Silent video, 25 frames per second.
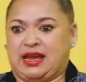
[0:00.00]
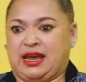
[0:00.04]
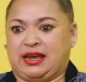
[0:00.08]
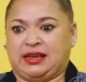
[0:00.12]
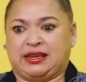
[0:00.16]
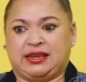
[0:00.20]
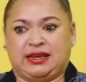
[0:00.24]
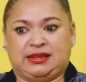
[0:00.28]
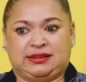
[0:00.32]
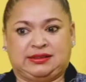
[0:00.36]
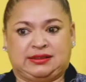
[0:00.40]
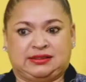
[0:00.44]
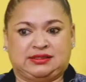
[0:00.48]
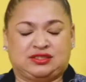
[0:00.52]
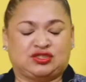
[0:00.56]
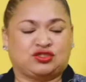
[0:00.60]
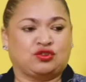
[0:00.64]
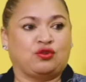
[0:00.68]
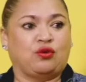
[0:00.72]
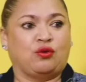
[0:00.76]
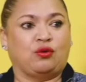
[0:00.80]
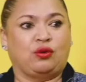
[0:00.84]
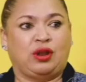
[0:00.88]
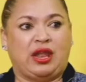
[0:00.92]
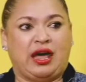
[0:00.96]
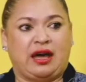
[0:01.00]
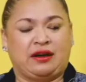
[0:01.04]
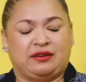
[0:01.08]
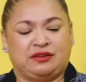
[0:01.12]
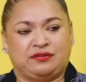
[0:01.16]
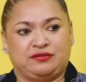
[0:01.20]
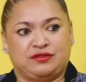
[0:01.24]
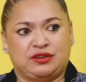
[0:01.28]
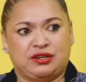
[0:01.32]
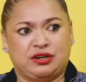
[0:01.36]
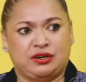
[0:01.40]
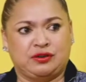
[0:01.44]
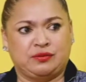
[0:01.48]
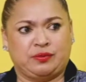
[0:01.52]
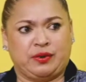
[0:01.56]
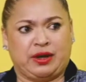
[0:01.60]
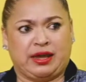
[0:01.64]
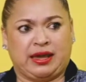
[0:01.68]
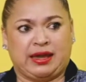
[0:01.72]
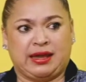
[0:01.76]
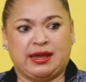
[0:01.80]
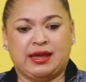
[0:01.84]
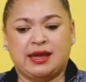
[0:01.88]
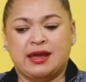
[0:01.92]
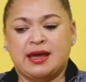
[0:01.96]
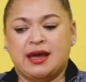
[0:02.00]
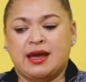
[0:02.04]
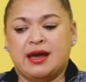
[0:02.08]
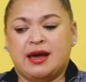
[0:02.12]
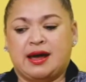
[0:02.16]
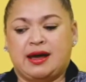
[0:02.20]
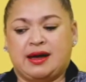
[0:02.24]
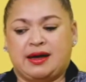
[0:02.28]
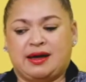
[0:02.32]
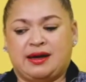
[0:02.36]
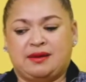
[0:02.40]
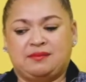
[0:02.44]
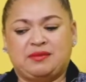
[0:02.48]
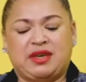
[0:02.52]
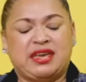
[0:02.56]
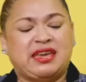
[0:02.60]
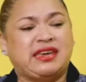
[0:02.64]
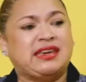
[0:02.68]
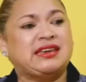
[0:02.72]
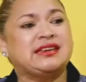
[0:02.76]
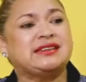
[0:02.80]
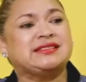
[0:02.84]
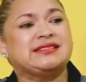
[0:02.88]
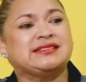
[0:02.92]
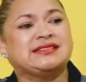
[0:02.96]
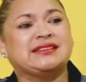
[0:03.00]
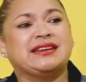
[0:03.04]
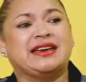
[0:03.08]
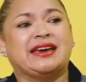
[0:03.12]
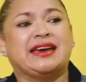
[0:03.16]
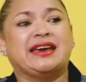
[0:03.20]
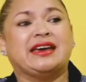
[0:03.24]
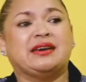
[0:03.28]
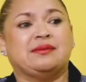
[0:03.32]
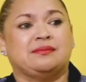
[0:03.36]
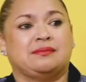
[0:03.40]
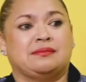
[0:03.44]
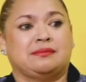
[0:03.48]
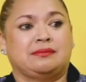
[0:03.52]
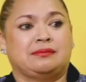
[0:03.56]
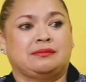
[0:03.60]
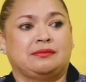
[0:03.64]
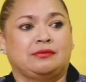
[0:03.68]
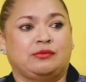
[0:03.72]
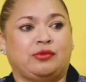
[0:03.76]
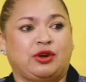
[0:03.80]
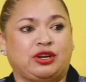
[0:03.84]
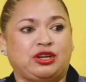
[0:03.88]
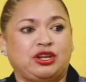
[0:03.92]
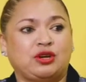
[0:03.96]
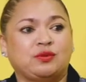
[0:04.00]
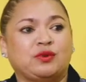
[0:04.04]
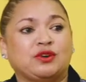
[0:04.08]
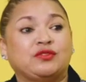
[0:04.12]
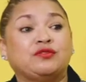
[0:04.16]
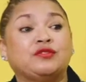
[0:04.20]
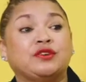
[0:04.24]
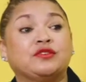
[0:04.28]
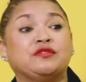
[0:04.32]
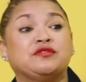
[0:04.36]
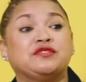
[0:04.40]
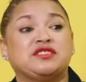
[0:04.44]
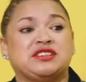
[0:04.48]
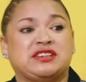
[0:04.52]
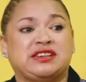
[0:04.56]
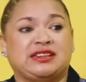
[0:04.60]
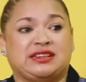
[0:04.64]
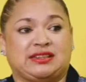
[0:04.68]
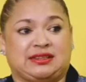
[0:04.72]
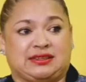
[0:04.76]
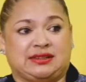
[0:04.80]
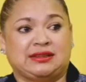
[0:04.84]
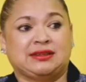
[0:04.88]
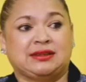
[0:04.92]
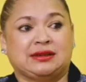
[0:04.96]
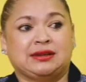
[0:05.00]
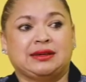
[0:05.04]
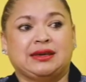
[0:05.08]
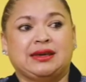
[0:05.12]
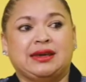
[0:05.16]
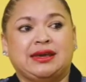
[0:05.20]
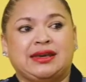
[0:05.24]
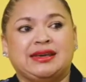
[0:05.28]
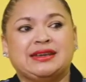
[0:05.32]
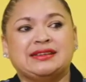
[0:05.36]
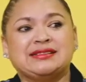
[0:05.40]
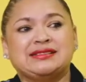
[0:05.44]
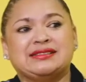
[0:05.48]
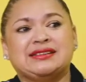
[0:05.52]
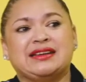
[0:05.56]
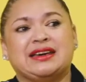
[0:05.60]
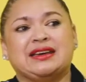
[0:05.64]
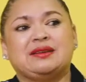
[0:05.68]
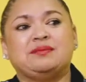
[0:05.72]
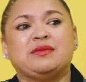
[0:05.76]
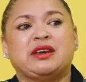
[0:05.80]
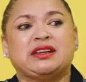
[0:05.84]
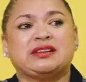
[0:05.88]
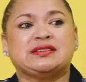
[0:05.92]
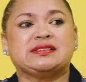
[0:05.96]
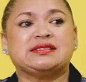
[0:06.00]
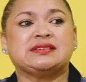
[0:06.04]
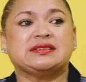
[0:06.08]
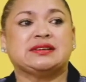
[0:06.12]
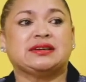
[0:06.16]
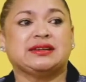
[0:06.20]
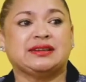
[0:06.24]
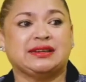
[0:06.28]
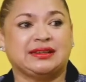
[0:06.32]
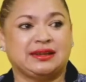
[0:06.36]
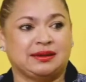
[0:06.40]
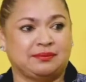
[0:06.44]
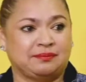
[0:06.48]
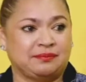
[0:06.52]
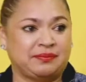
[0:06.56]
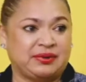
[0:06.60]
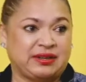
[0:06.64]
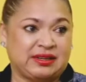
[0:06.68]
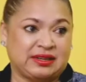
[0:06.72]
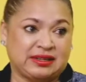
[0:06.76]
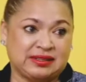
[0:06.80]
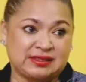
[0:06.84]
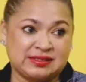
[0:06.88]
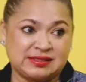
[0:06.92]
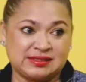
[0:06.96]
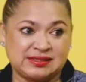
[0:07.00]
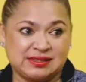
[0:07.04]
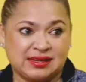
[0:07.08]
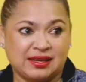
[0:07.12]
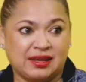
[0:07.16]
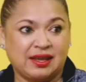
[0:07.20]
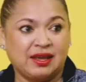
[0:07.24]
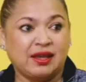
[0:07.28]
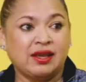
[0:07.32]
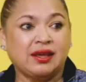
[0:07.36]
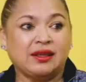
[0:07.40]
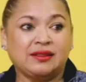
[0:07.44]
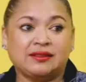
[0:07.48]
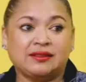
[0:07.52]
get this call out of nowhere. His name, when you were 15, his name and surname, please. The